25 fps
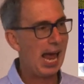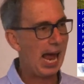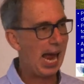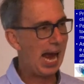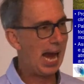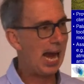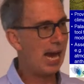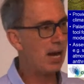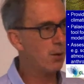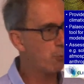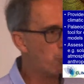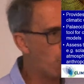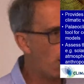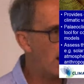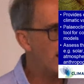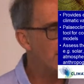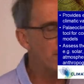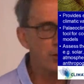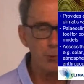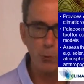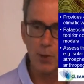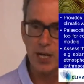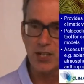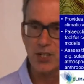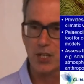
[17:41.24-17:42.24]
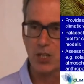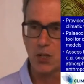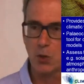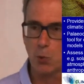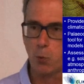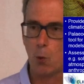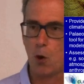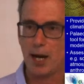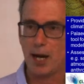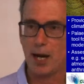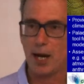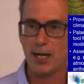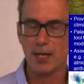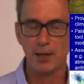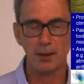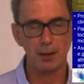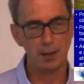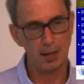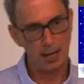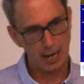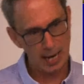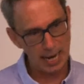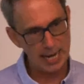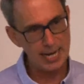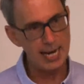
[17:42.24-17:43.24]
And one of the reasons why
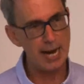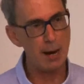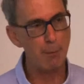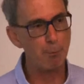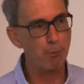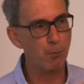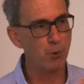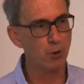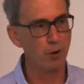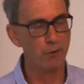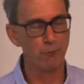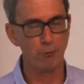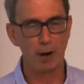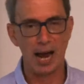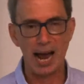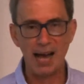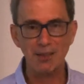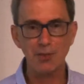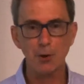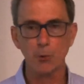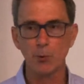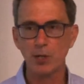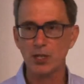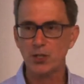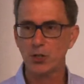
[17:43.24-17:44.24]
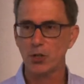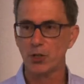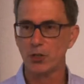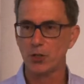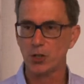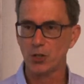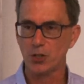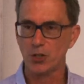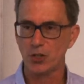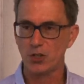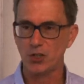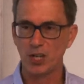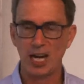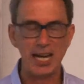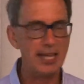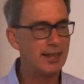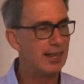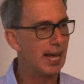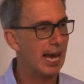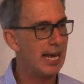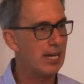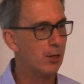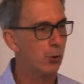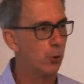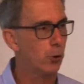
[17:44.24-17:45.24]
a number of other researchers said
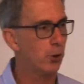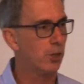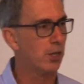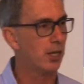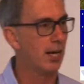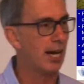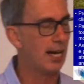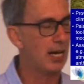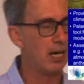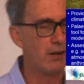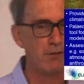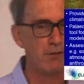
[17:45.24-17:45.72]
they couldn't get